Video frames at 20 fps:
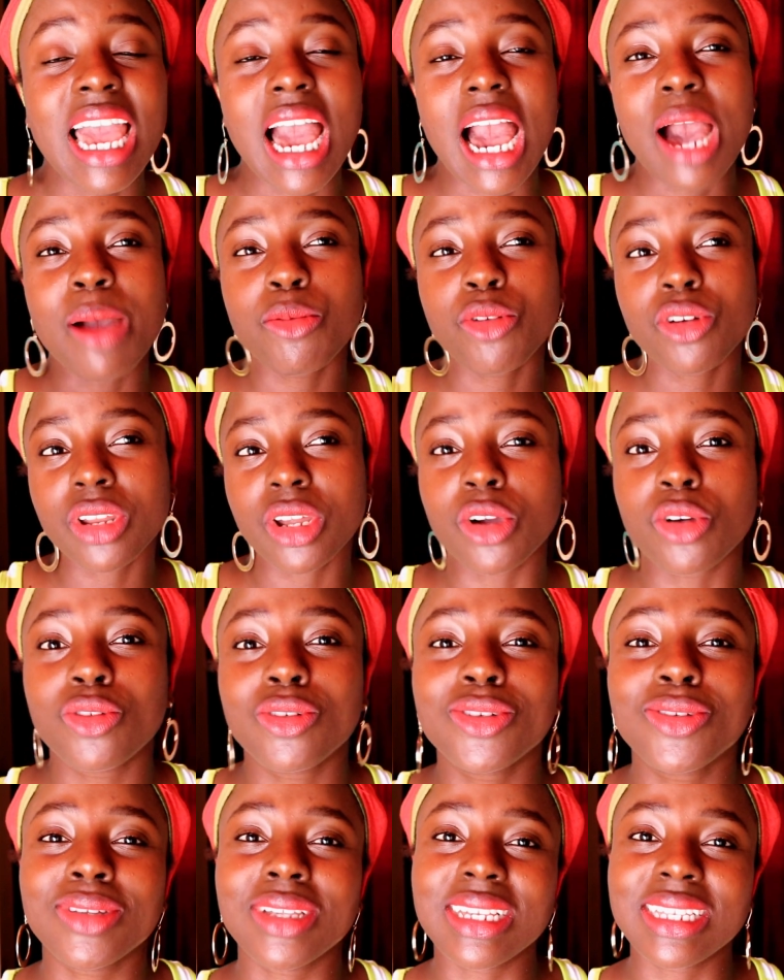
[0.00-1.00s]
I'm gonna go
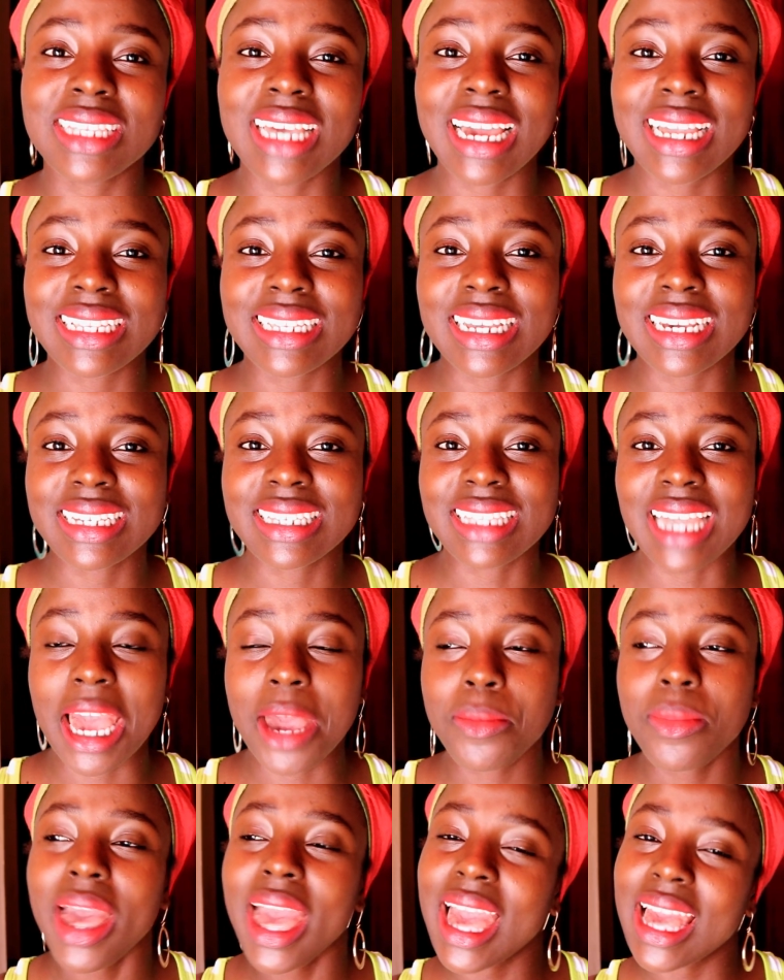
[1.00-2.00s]
to the site next
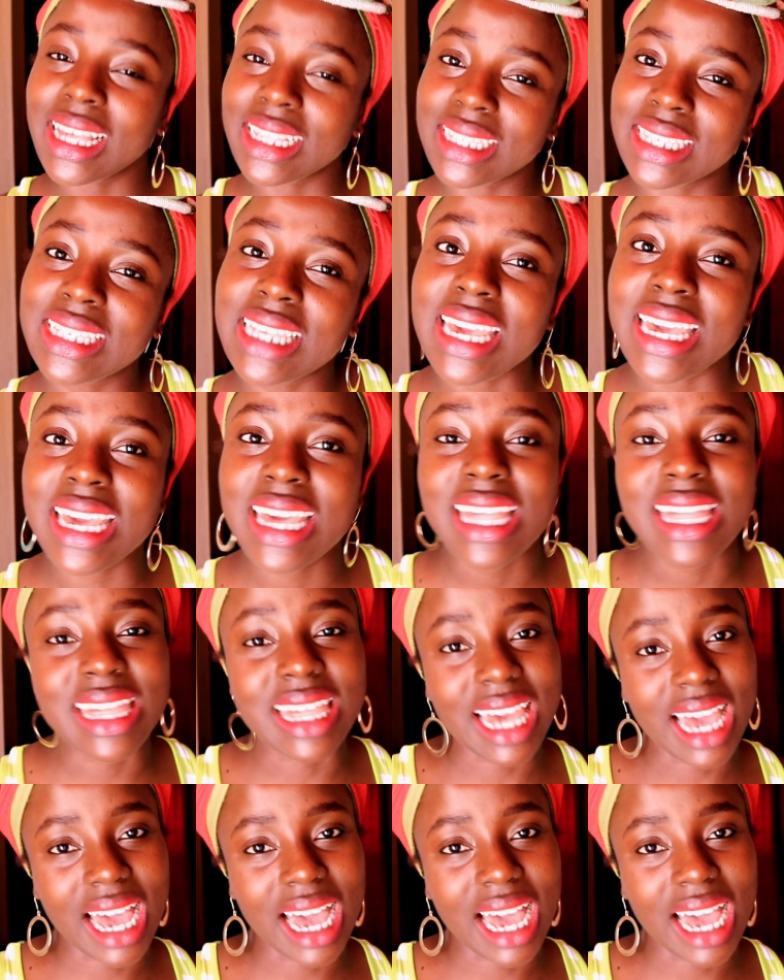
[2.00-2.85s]
time and see the